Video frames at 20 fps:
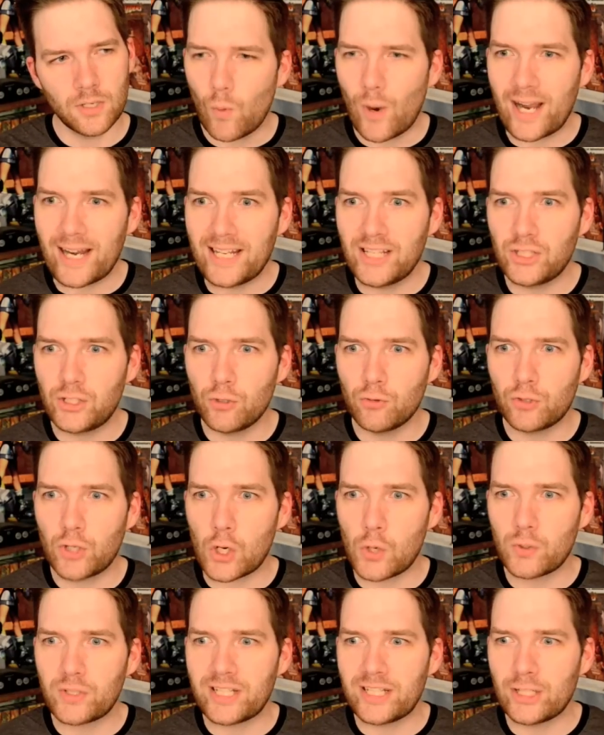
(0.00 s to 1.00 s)
Why didn't you
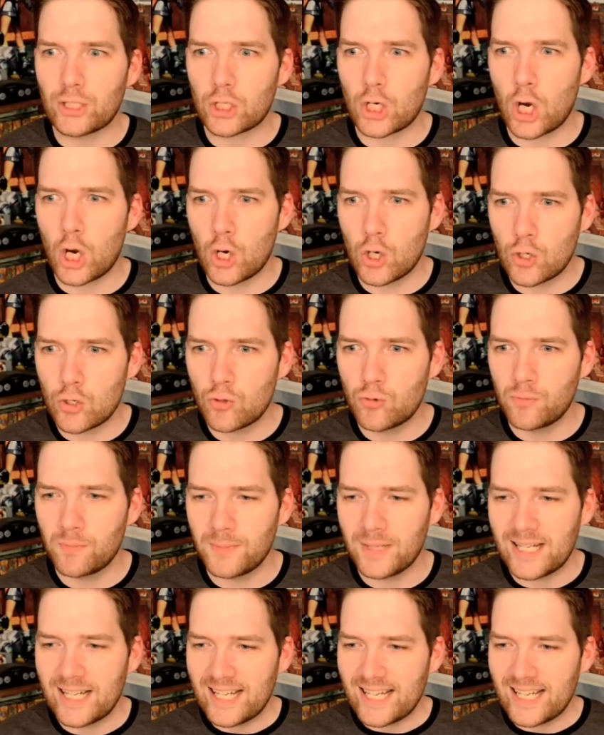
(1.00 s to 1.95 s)
go to your home?